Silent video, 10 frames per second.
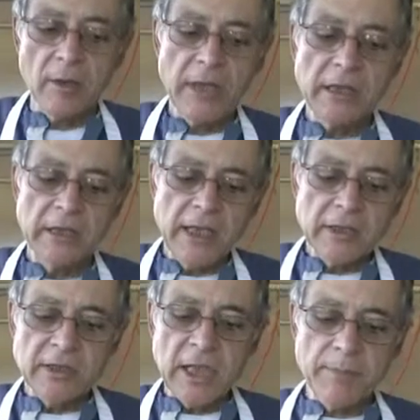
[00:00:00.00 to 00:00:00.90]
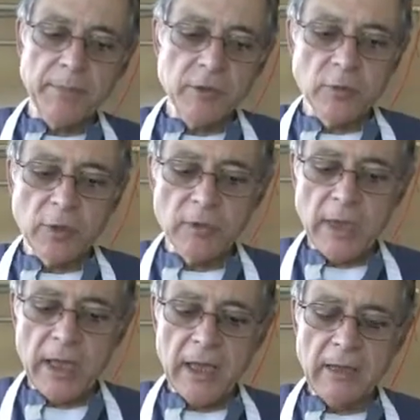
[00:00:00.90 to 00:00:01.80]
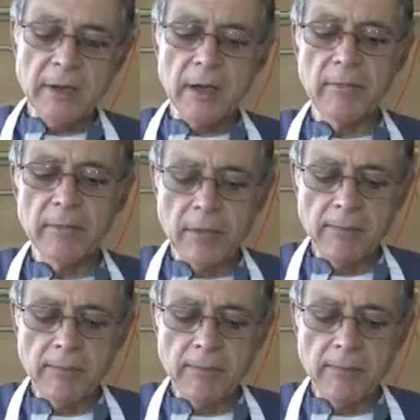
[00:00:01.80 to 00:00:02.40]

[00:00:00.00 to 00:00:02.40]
Okay, the next step is we'll add a um,